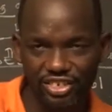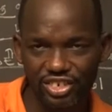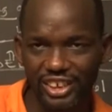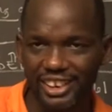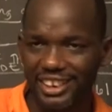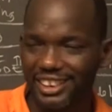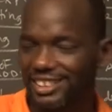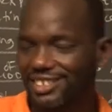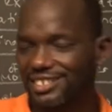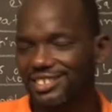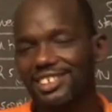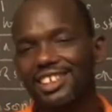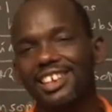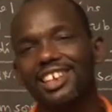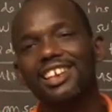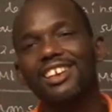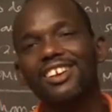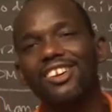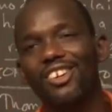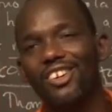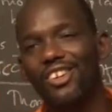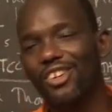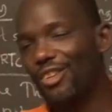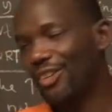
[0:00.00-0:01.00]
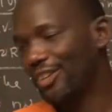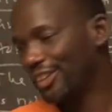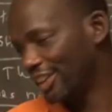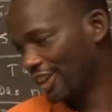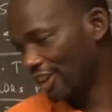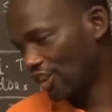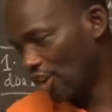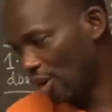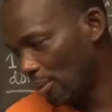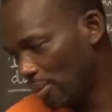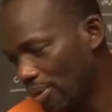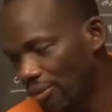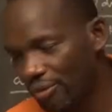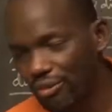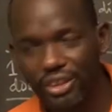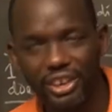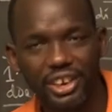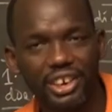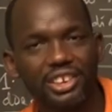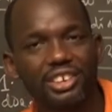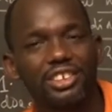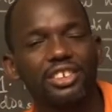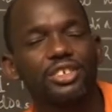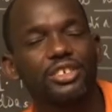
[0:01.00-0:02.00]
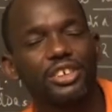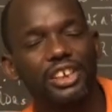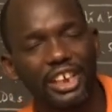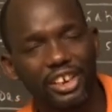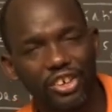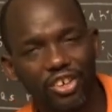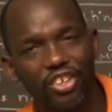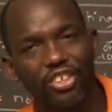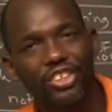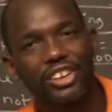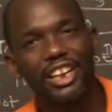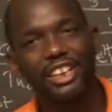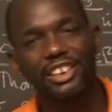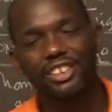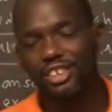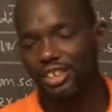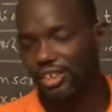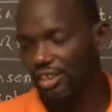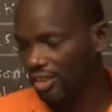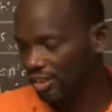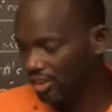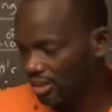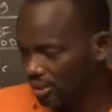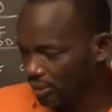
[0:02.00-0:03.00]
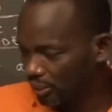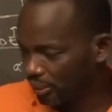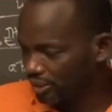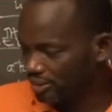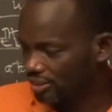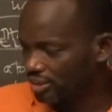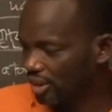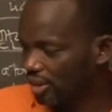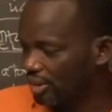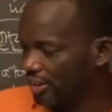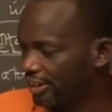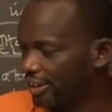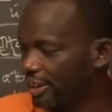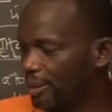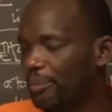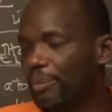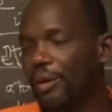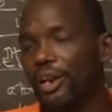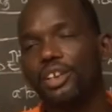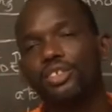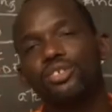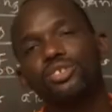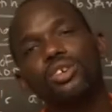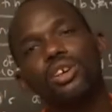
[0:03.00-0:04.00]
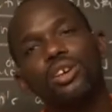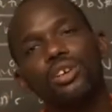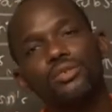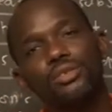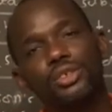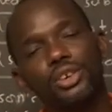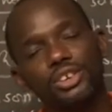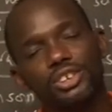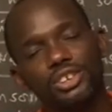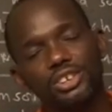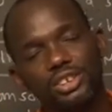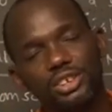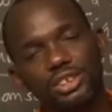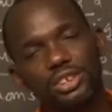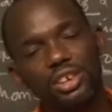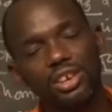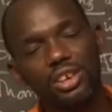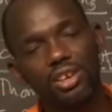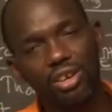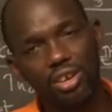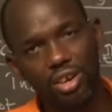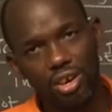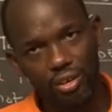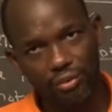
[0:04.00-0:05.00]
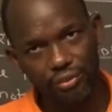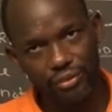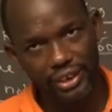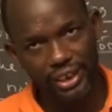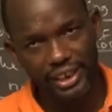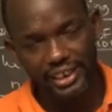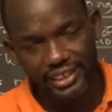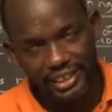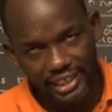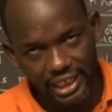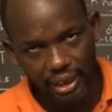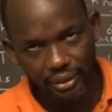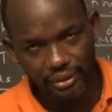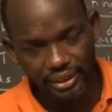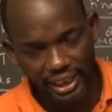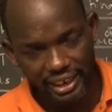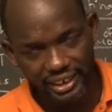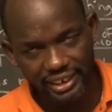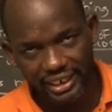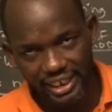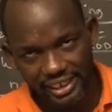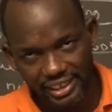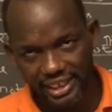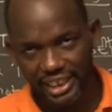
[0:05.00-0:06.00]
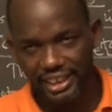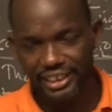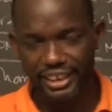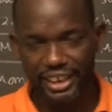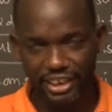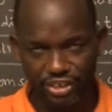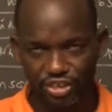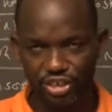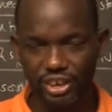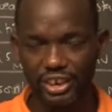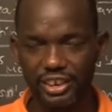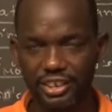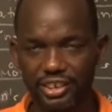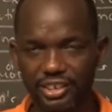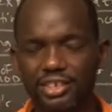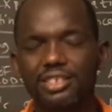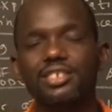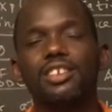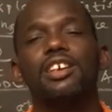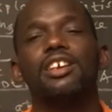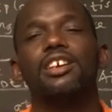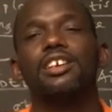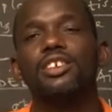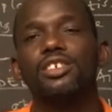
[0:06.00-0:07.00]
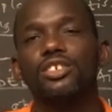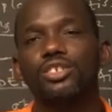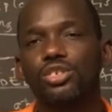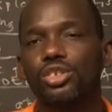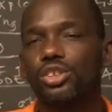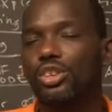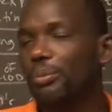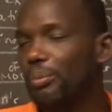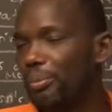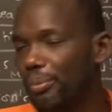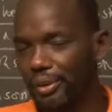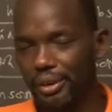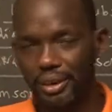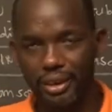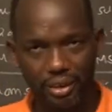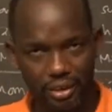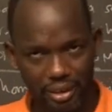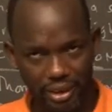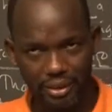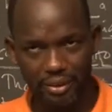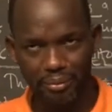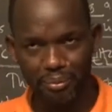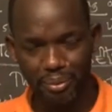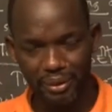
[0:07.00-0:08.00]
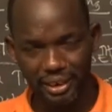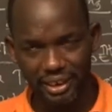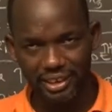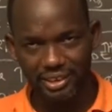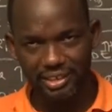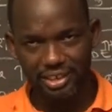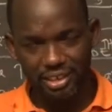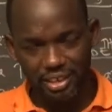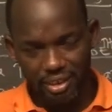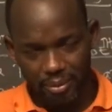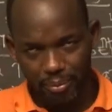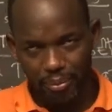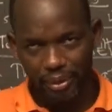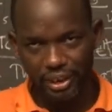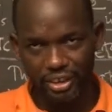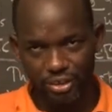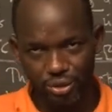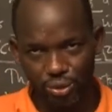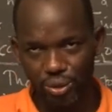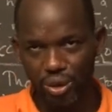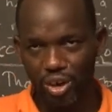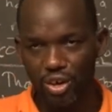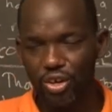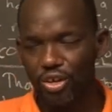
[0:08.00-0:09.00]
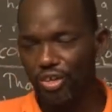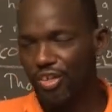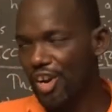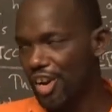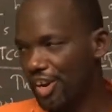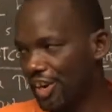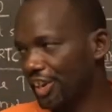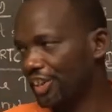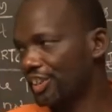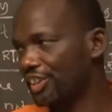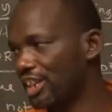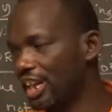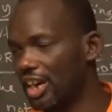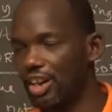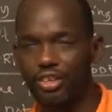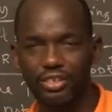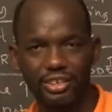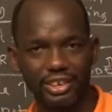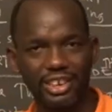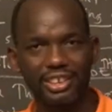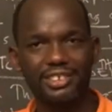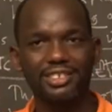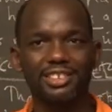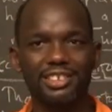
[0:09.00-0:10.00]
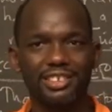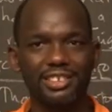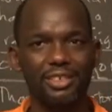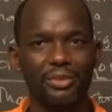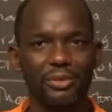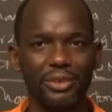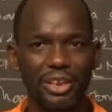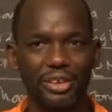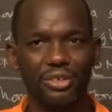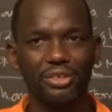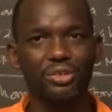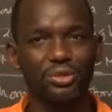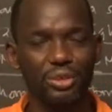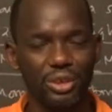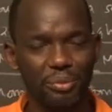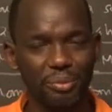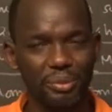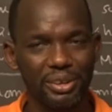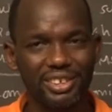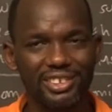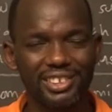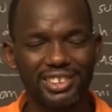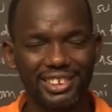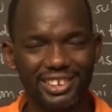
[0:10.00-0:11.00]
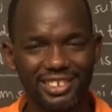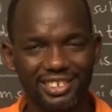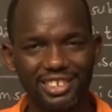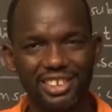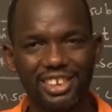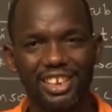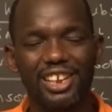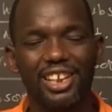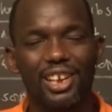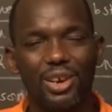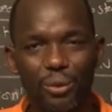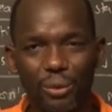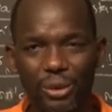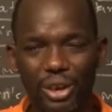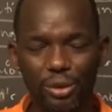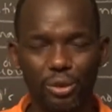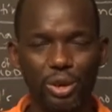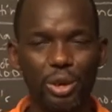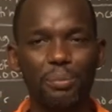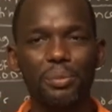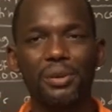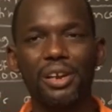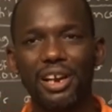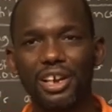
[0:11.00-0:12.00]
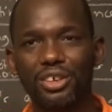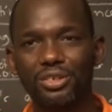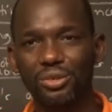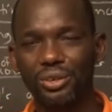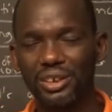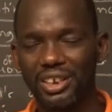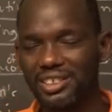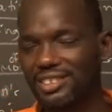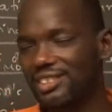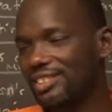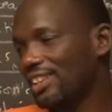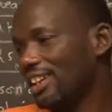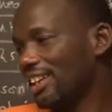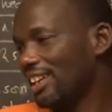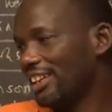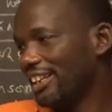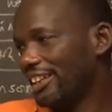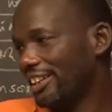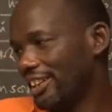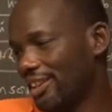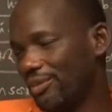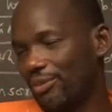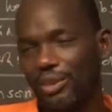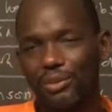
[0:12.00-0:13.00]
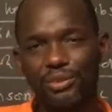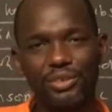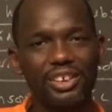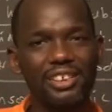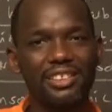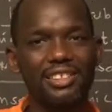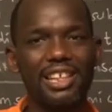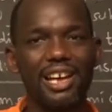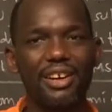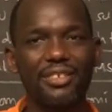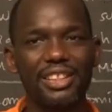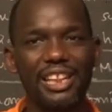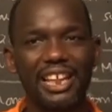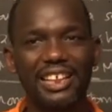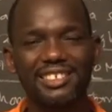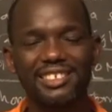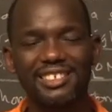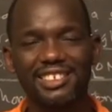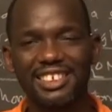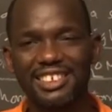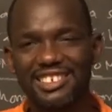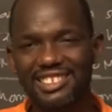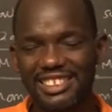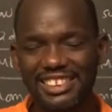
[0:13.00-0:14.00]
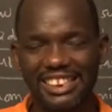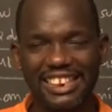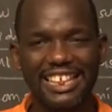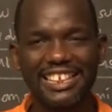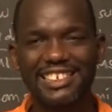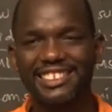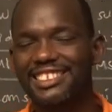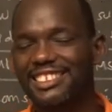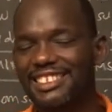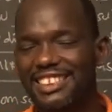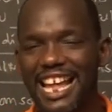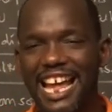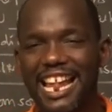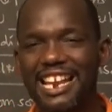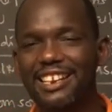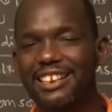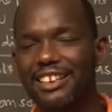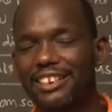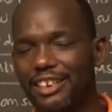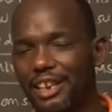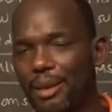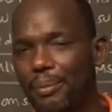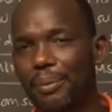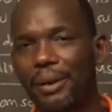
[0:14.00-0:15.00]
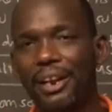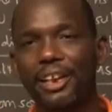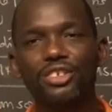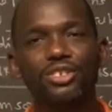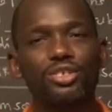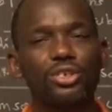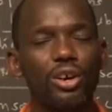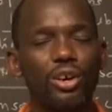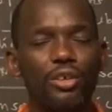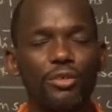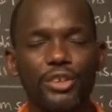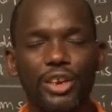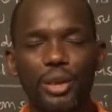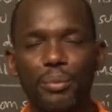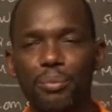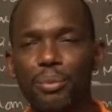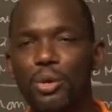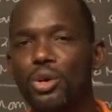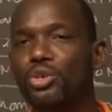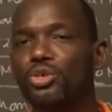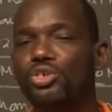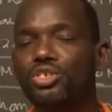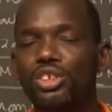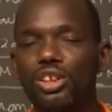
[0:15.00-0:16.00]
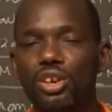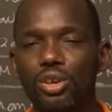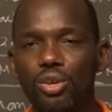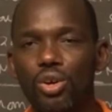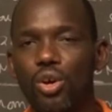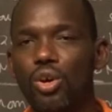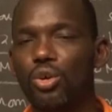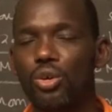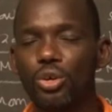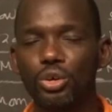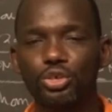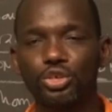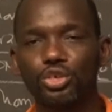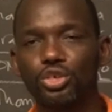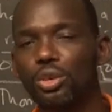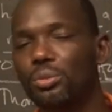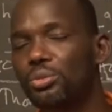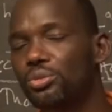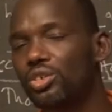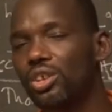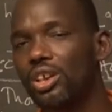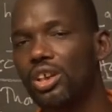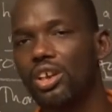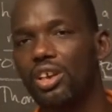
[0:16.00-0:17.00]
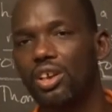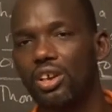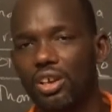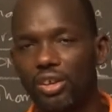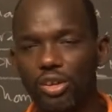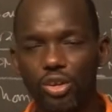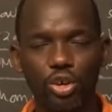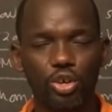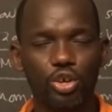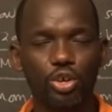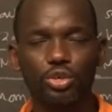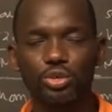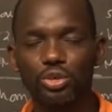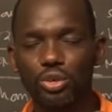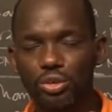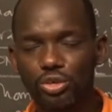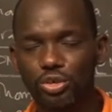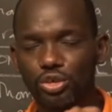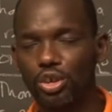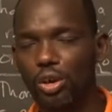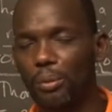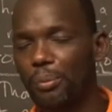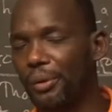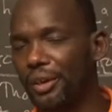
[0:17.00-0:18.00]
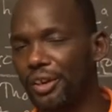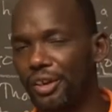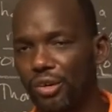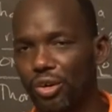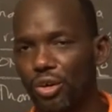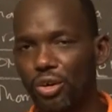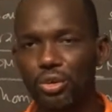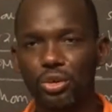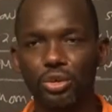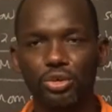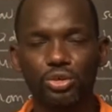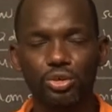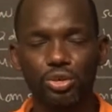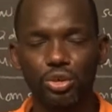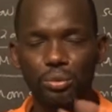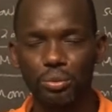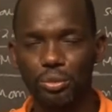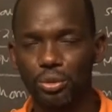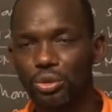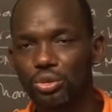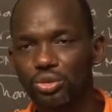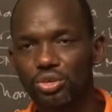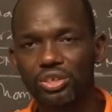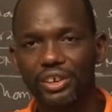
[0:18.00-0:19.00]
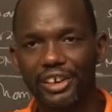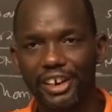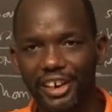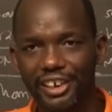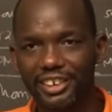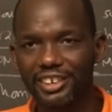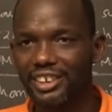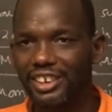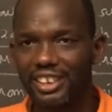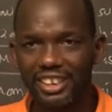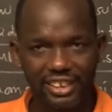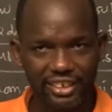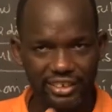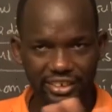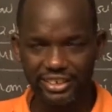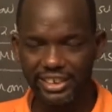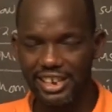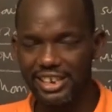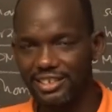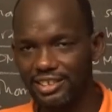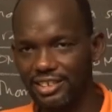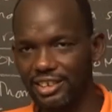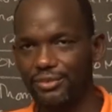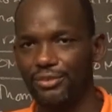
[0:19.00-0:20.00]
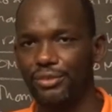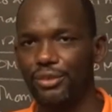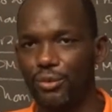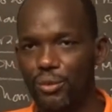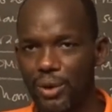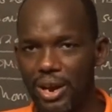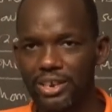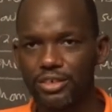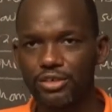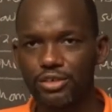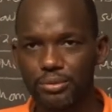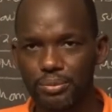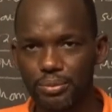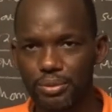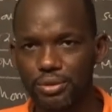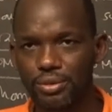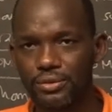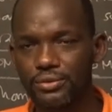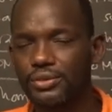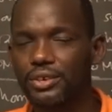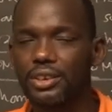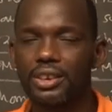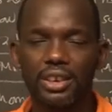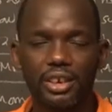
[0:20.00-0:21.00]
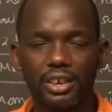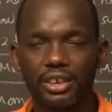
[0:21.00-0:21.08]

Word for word: shillings, or the copy of it, you can order it with the only price of forty of ten thousand Tanzania shillings. So please place your order right now. This is, we are not doing business. We are equipping our students. The fifteen thousand is less than the price of the most local shops, local shop and local store books, right? Just if you want to prove,